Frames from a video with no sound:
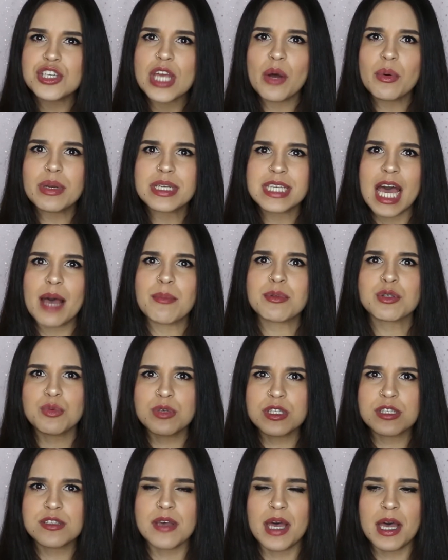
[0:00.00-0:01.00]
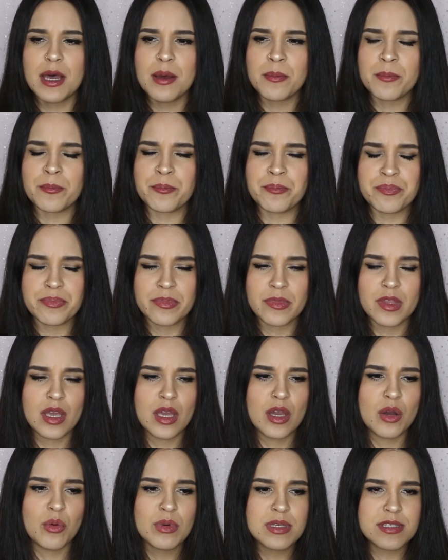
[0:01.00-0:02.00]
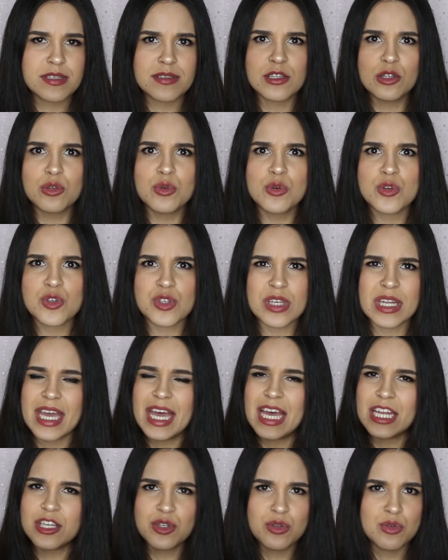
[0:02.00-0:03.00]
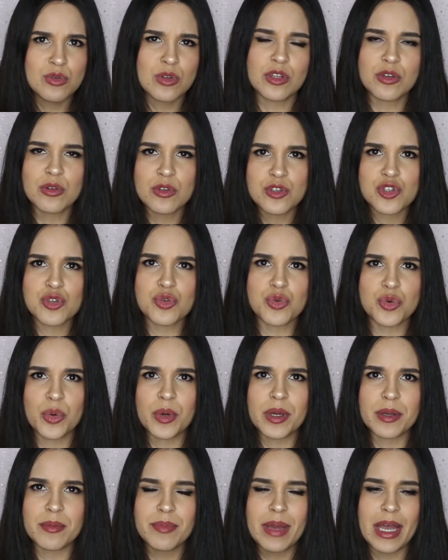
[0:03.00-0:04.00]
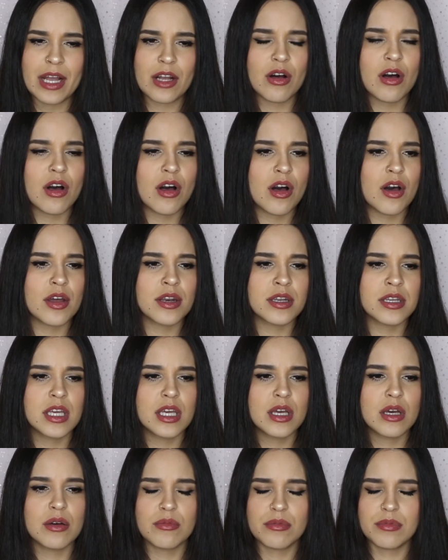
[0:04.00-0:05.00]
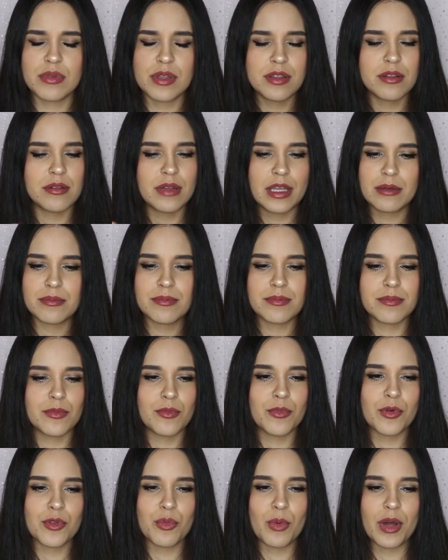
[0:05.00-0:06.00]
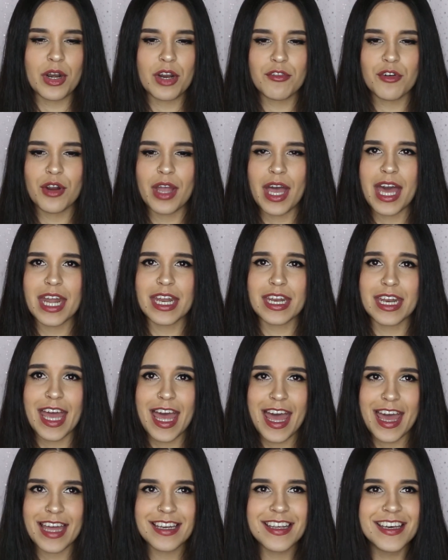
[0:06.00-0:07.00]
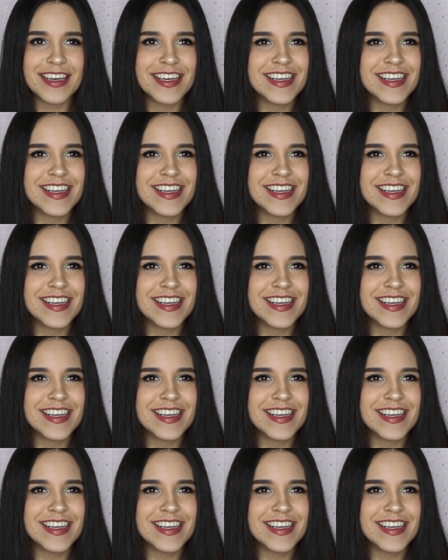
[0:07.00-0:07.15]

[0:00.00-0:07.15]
taps was loose, and I had to screw it back on with whatever I had in hand.